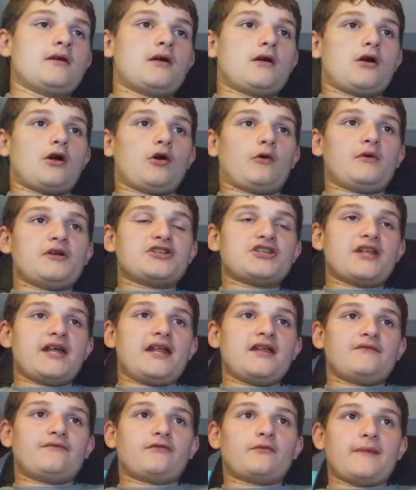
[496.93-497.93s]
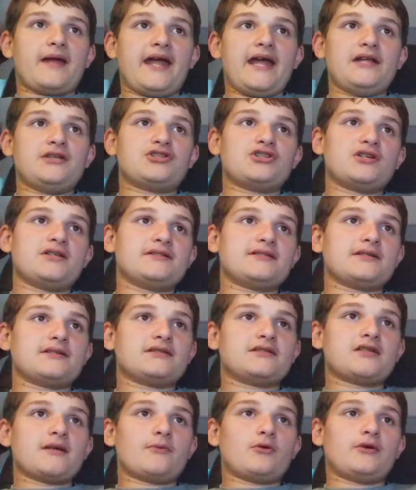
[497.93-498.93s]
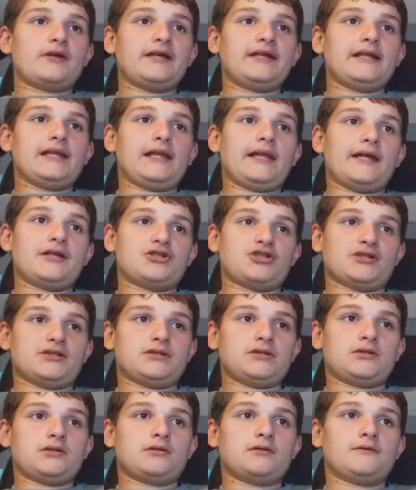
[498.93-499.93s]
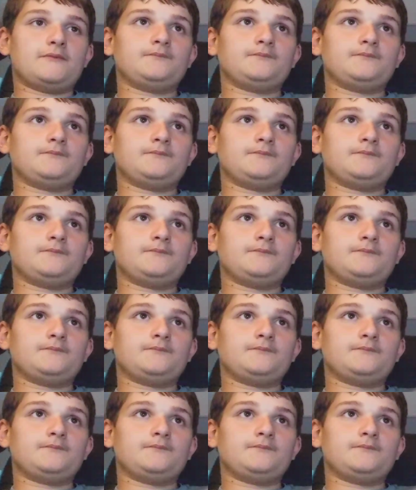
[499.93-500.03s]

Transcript: Originating from ancient Sumerian legend,